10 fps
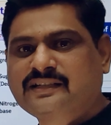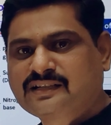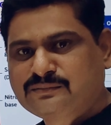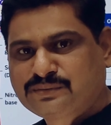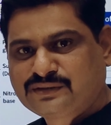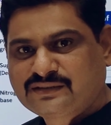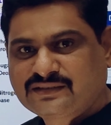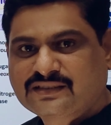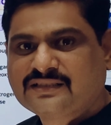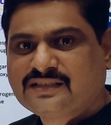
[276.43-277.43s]
Three
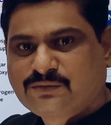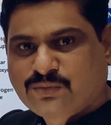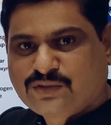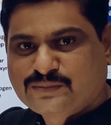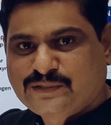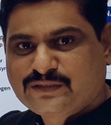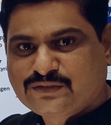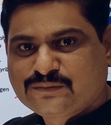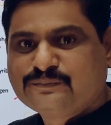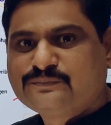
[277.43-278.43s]
components. Phosphate
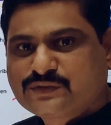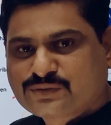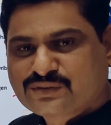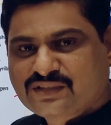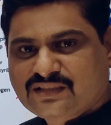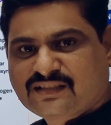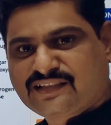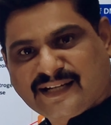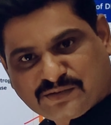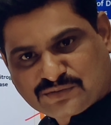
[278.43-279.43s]
group, sugar,
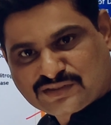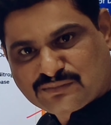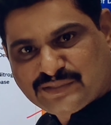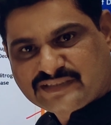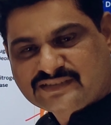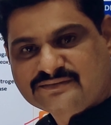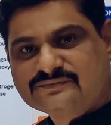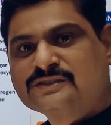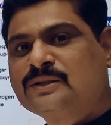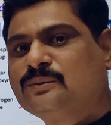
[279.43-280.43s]
nitrogen base.
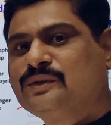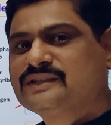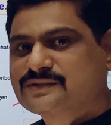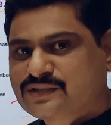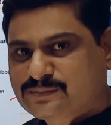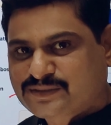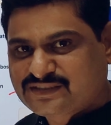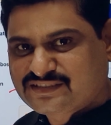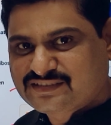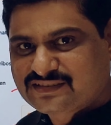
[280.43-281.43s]
Which sugar
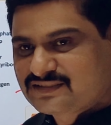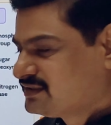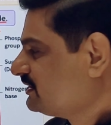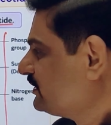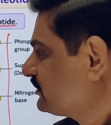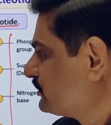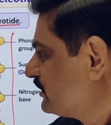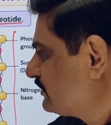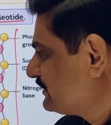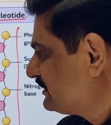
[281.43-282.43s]
present, sir?
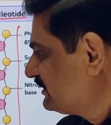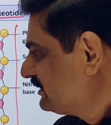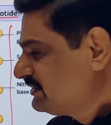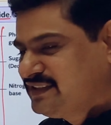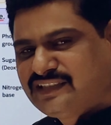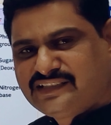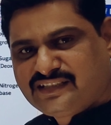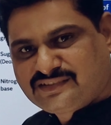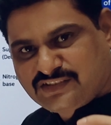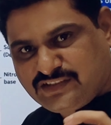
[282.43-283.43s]
Sugar present in
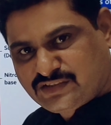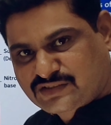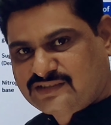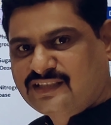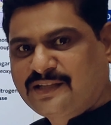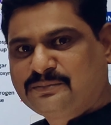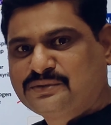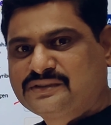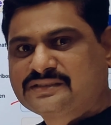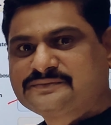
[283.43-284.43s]
DNA is
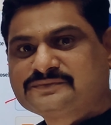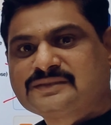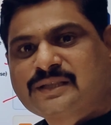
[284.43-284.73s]
deoxyribose.